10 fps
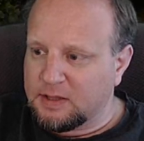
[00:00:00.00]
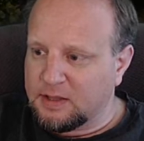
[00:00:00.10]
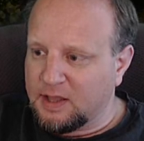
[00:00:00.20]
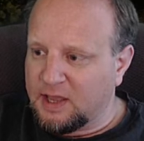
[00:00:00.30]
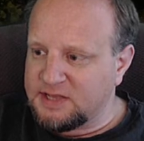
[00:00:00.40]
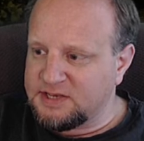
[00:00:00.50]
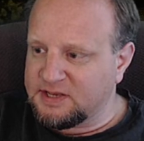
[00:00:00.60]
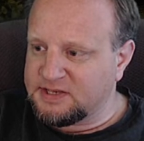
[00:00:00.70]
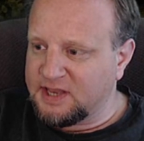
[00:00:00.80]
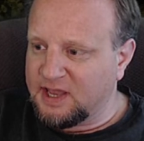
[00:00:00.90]
As you
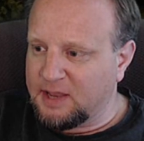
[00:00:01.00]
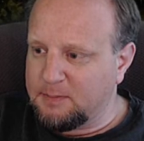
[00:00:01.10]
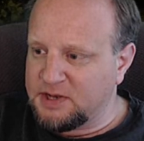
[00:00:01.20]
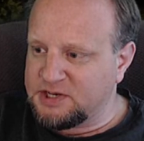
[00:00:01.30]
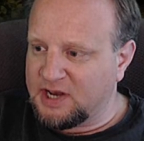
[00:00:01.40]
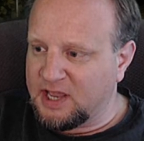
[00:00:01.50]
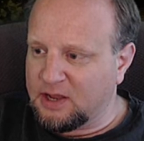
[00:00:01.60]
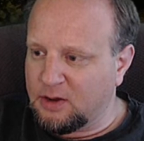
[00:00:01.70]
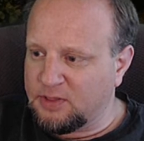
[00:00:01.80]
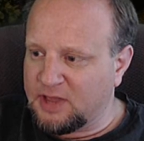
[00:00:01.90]
can see, I mentioned I
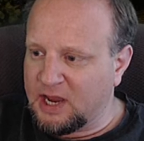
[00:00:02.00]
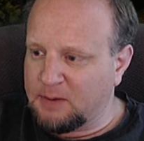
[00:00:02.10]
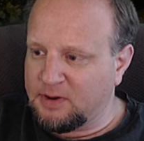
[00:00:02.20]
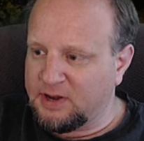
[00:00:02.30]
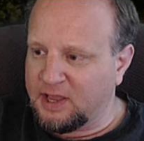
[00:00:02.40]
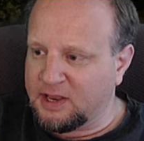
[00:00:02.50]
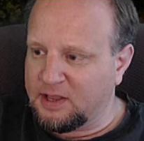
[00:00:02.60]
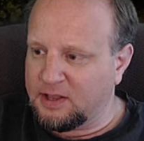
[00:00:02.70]
go with a hybrid deck.